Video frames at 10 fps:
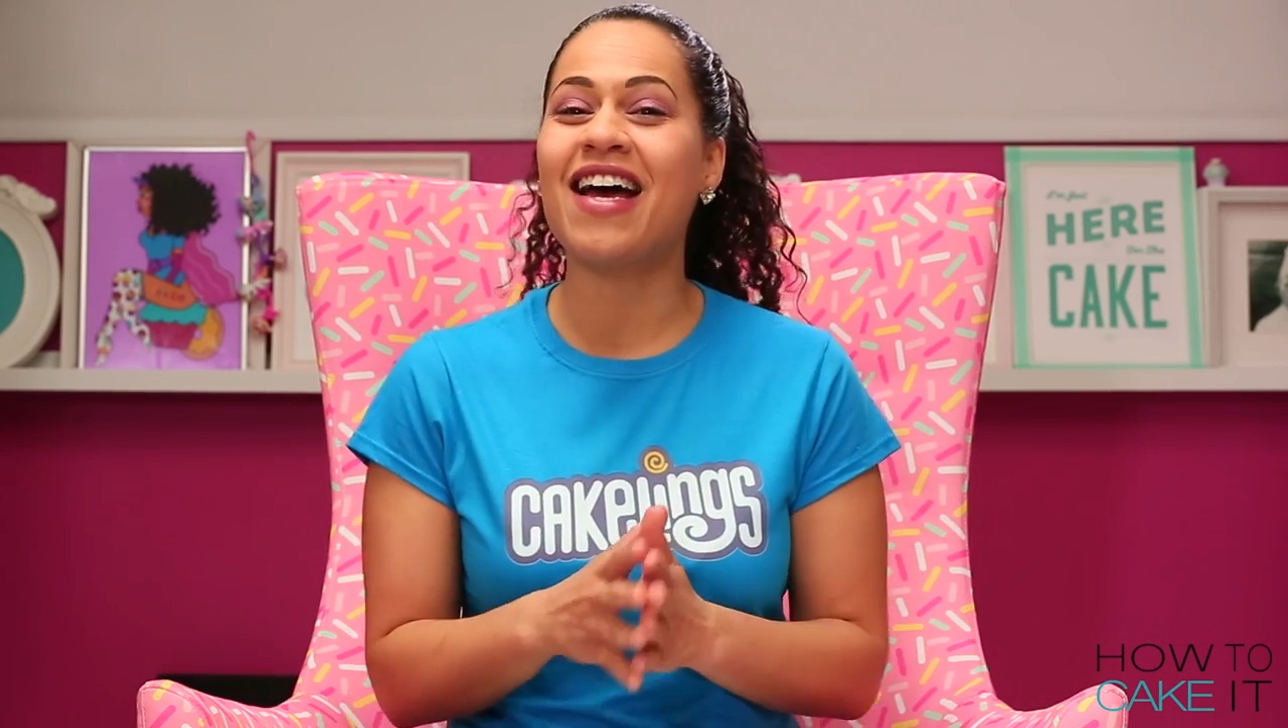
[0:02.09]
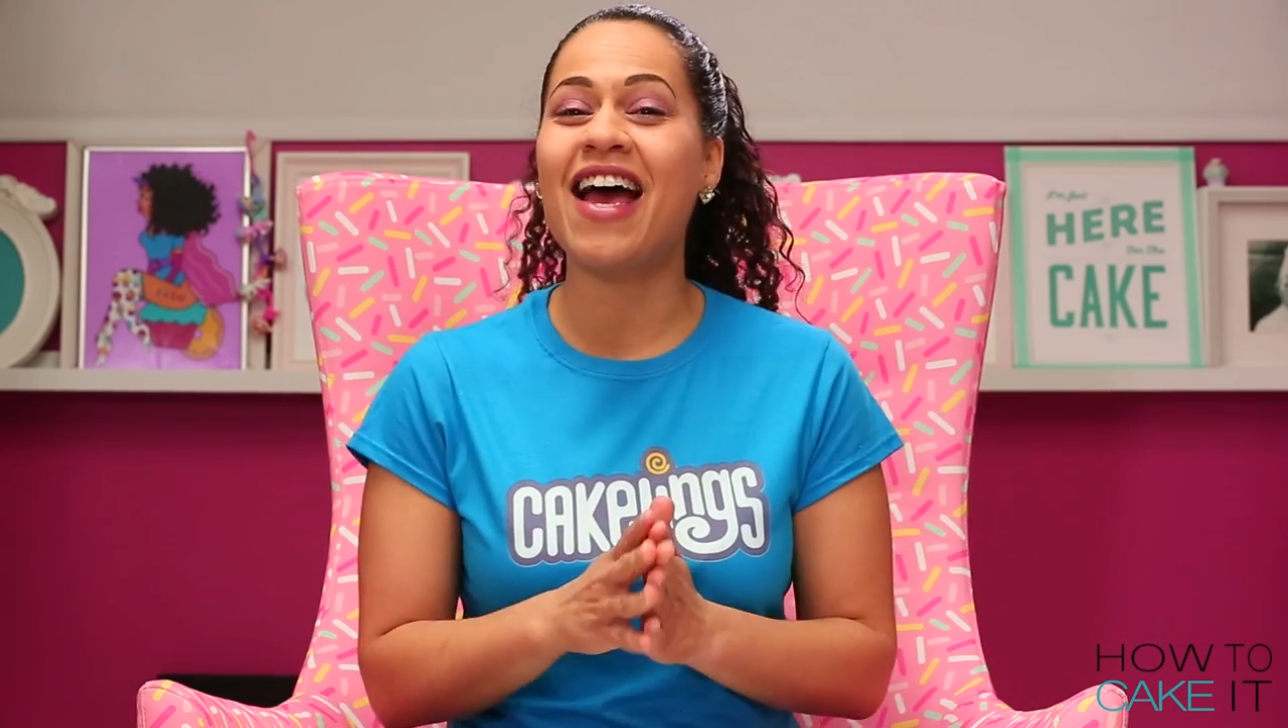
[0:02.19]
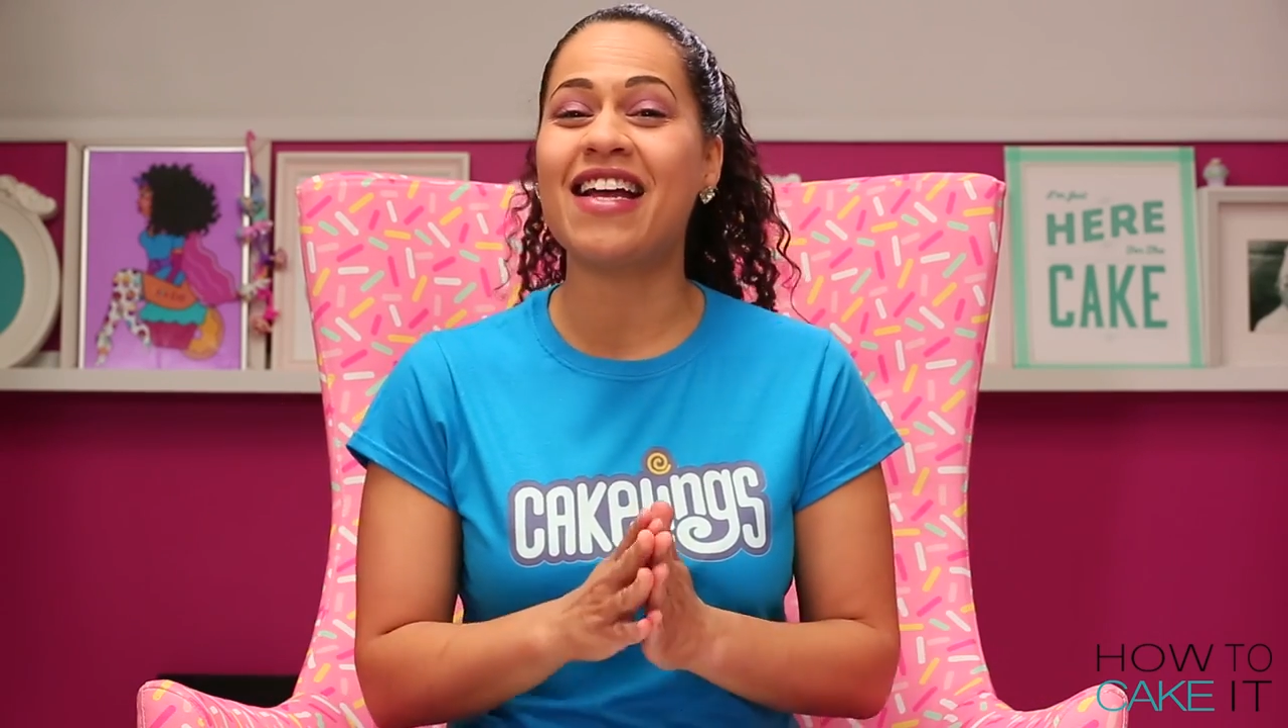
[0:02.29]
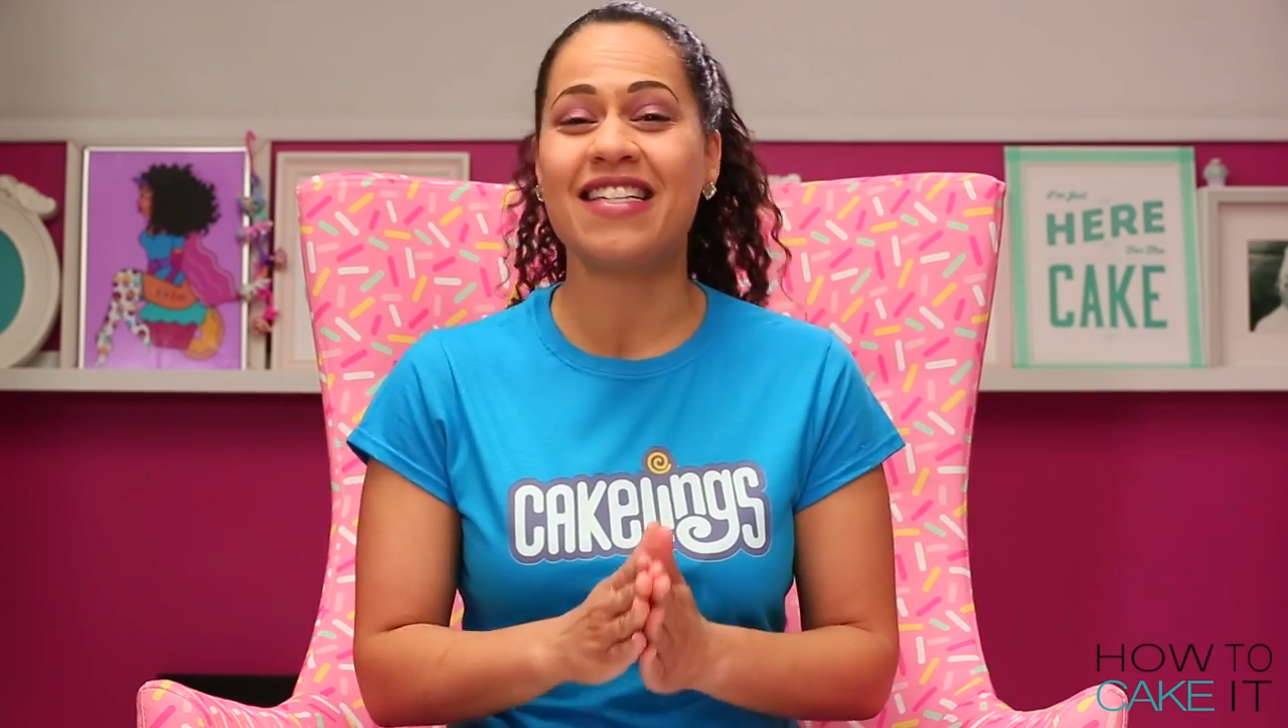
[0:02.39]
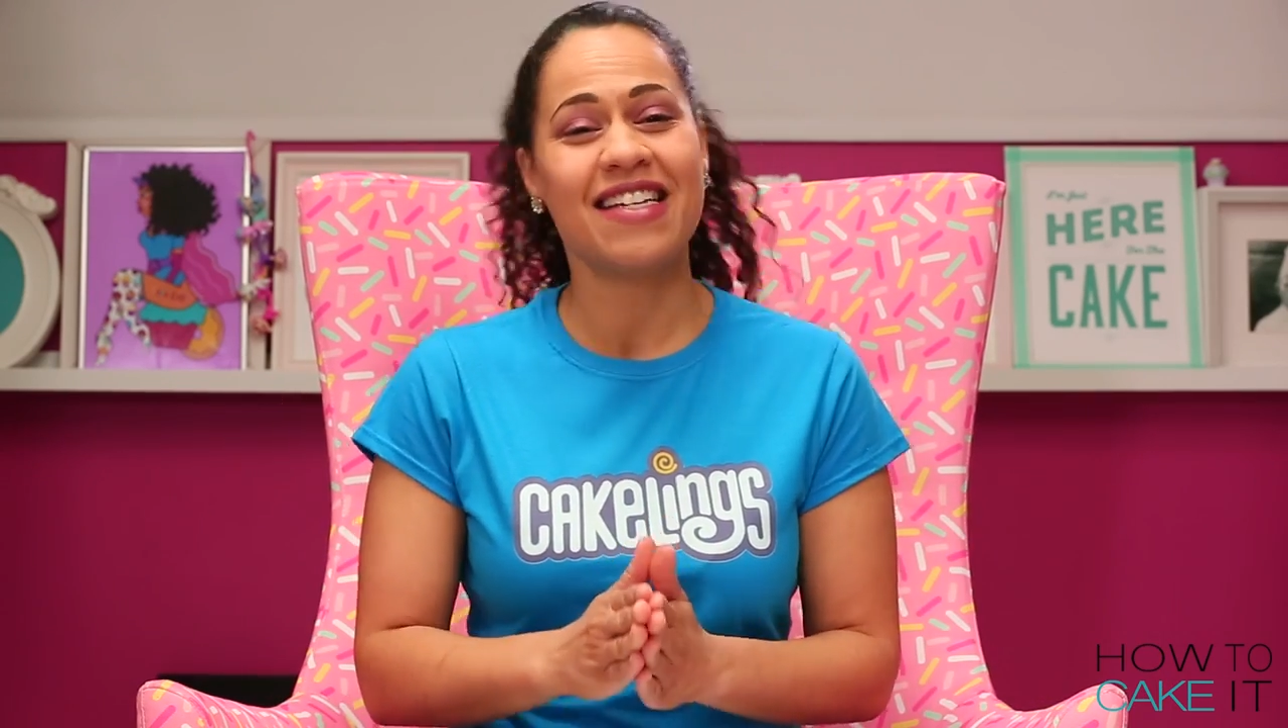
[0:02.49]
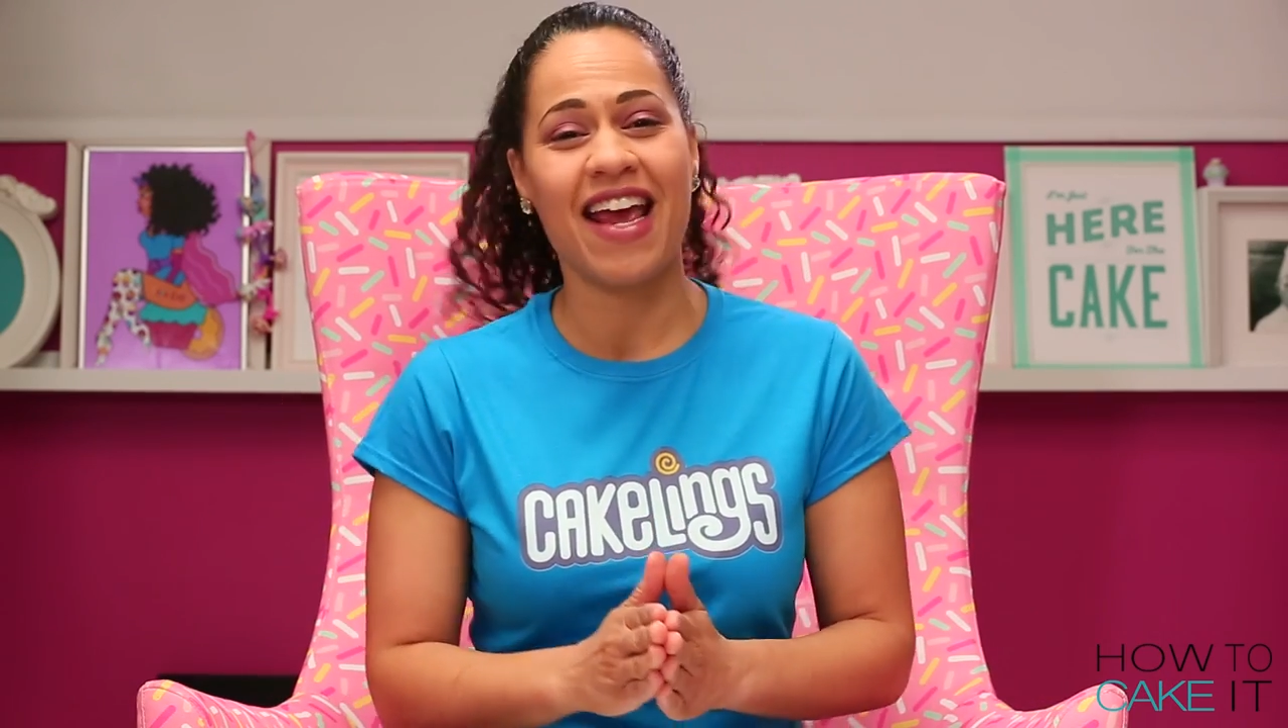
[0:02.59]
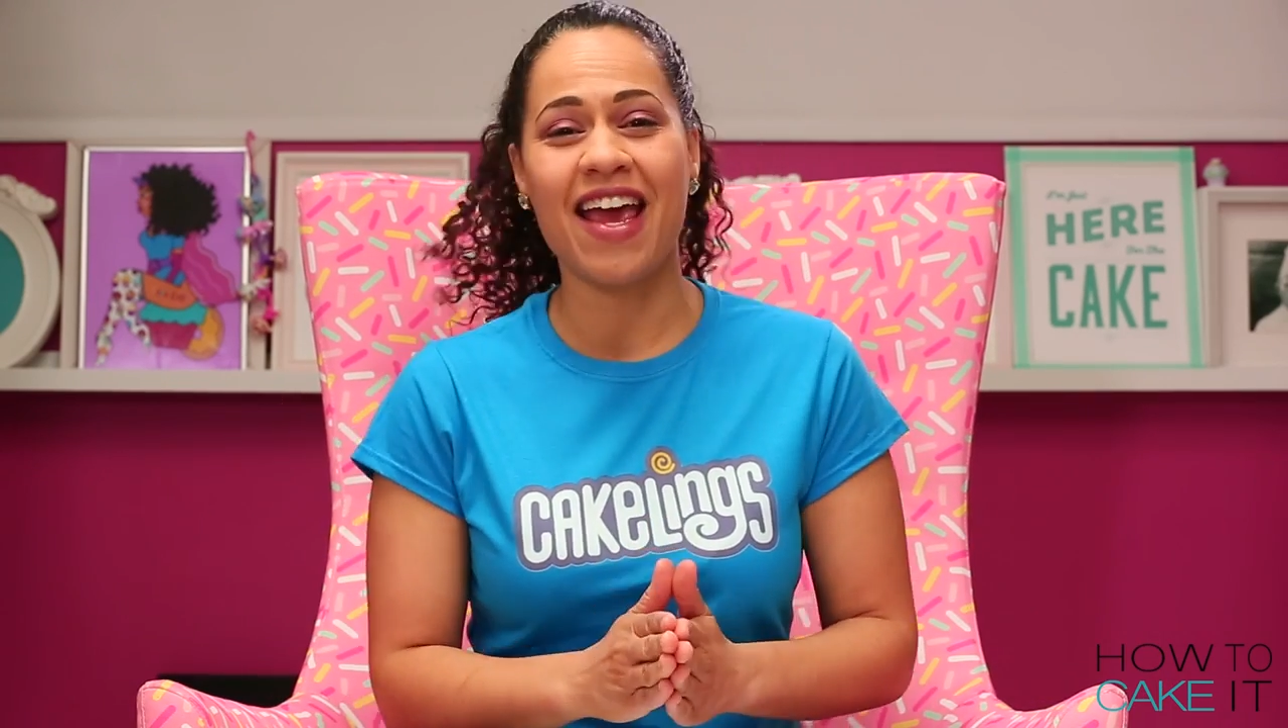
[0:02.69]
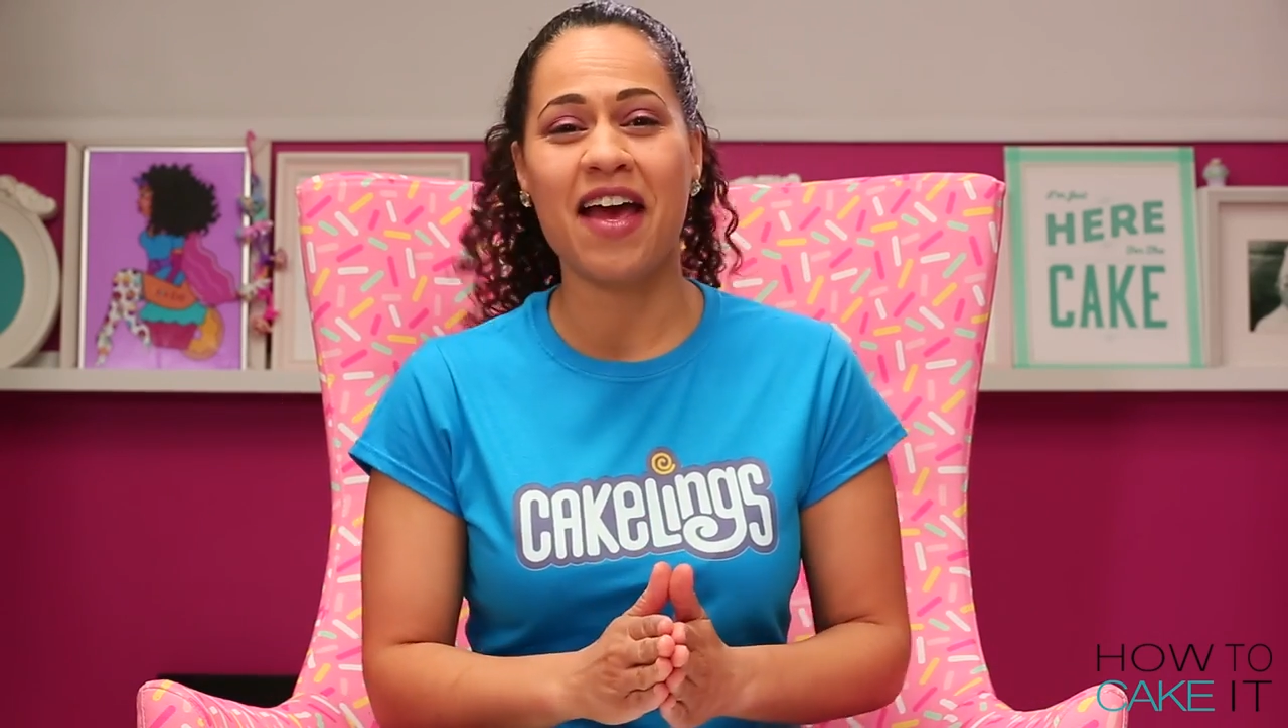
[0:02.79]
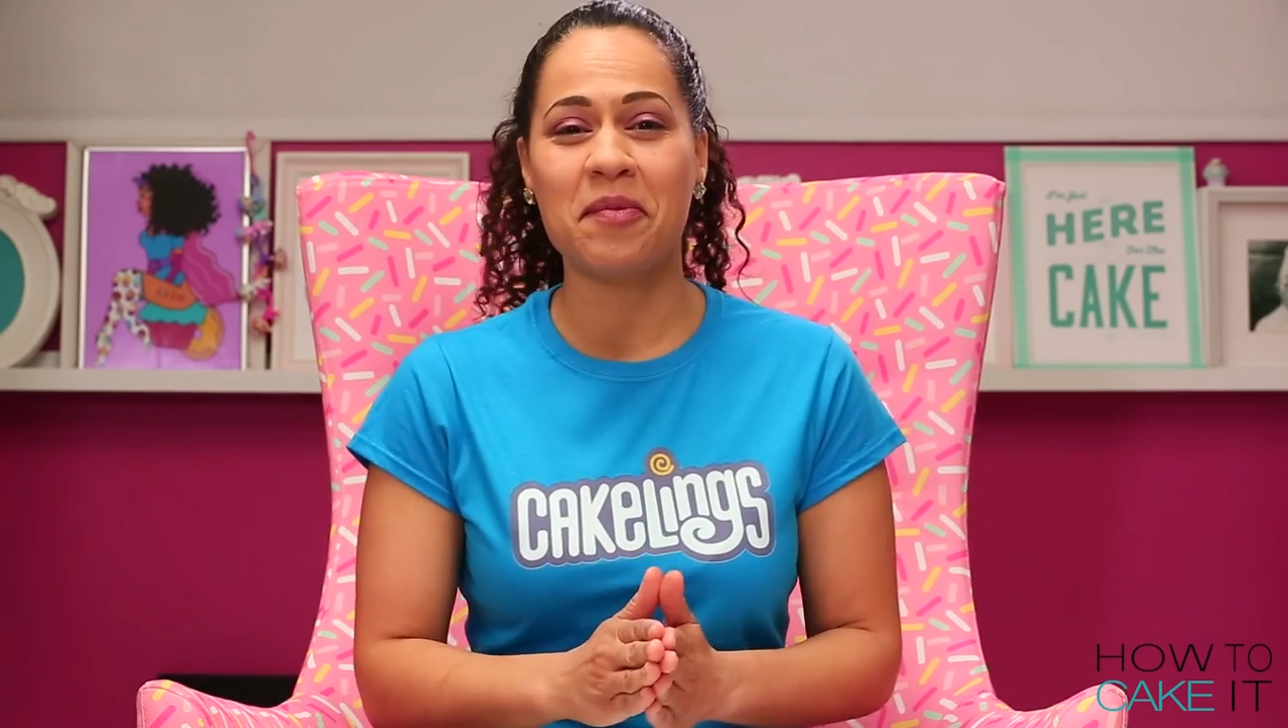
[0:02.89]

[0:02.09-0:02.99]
and today I